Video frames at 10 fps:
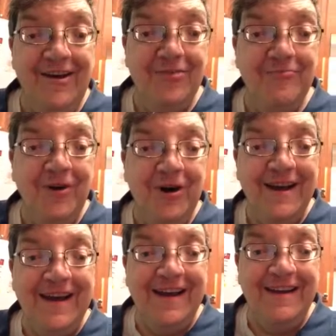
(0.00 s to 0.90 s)
Good
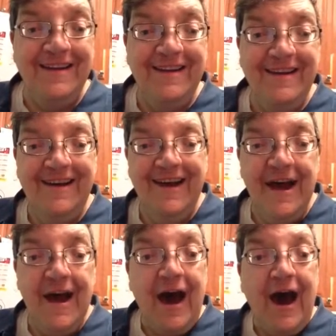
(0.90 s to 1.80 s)
morning.
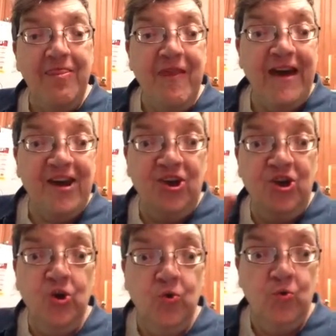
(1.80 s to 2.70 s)
I'd like
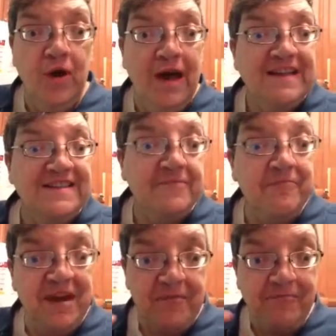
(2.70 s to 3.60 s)
you to
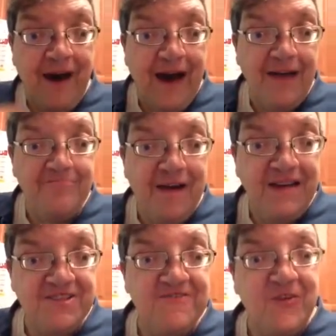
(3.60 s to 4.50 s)
meet my
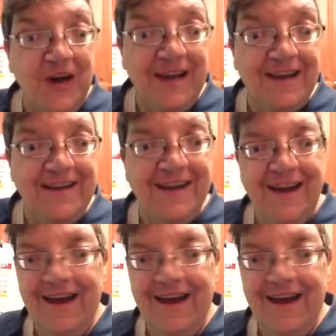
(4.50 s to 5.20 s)
best friend,